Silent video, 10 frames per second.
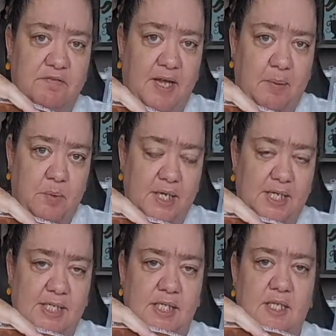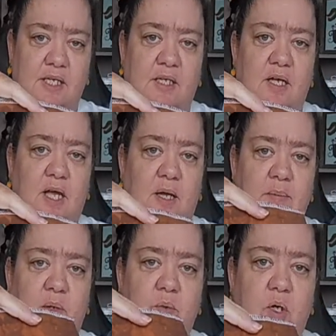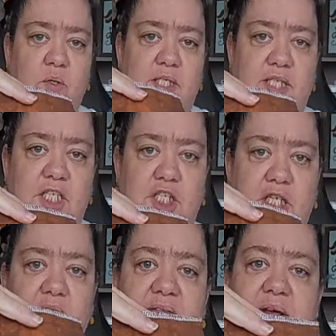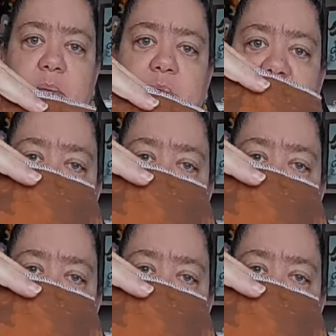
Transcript: Fabrics, Rogue Stitching Fabric of